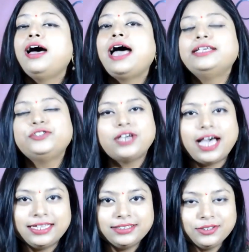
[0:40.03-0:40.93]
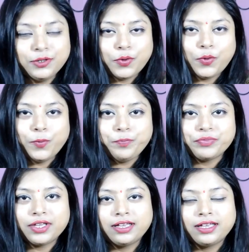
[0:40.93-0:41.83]
As you guys know,
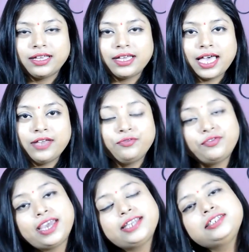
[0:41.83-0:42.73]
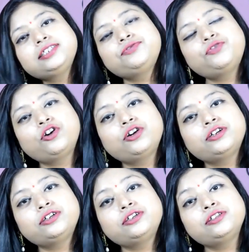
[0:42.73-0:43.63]
I went for
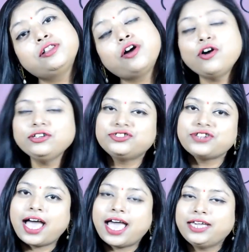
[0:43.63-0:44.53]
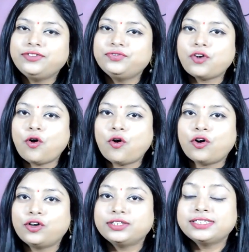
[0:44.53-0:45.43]
a long drive
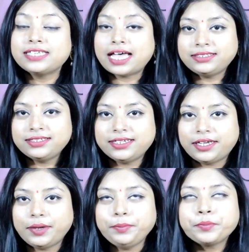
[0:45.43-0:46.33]
on Saturday.